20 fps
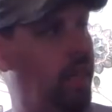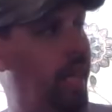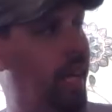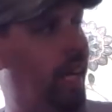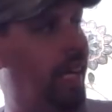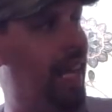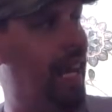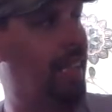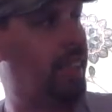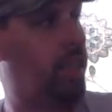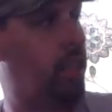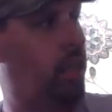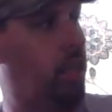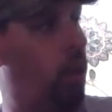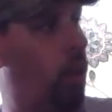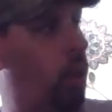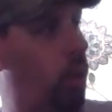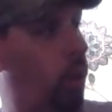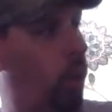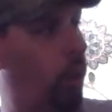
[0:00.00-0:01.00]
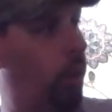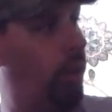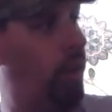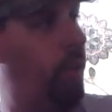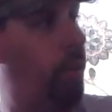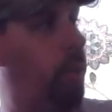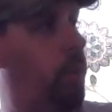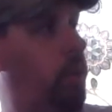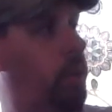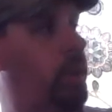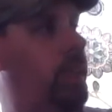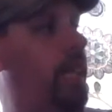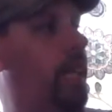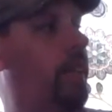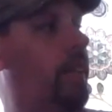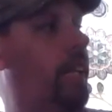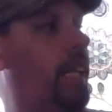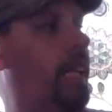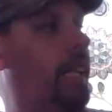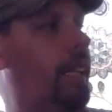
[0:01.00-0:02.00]
And as a chord, it will sound
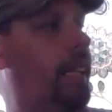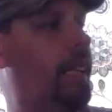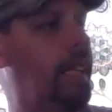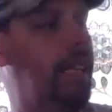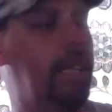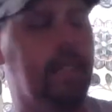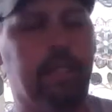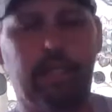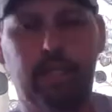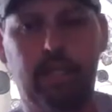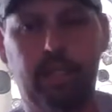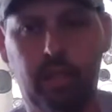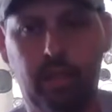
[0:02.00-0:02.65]
like this.